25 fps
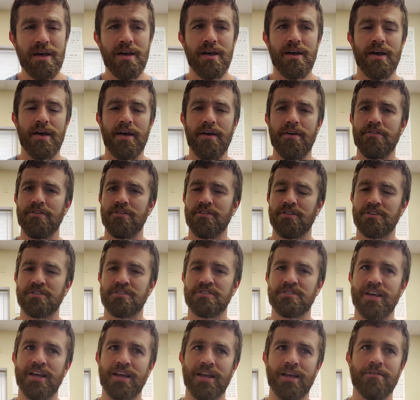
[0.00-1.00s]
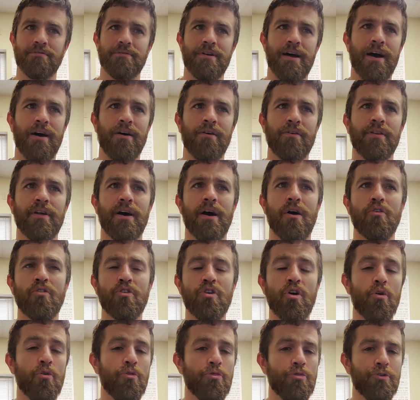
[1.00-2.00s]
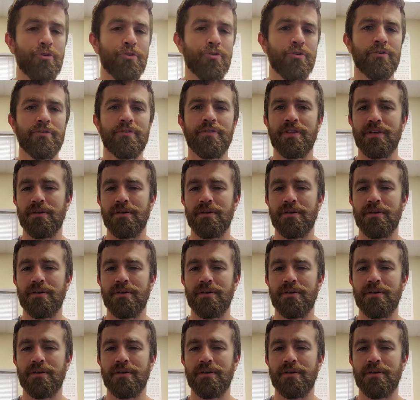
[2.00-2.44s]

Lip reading: and then the second round I'll go through